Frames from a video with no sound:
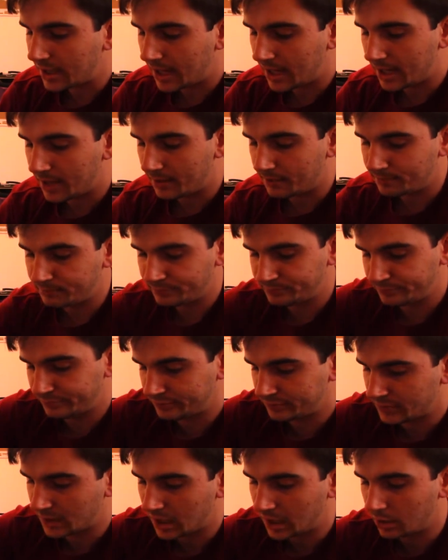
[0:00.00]
in,
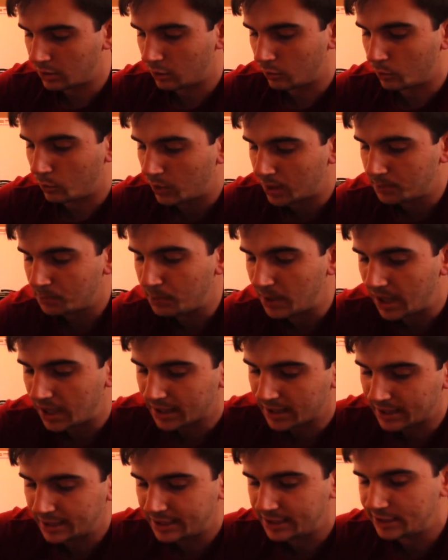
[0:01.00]
I don't know, one
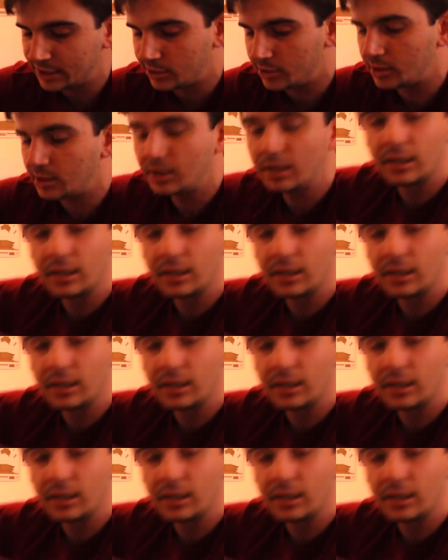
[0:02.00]
pocket here,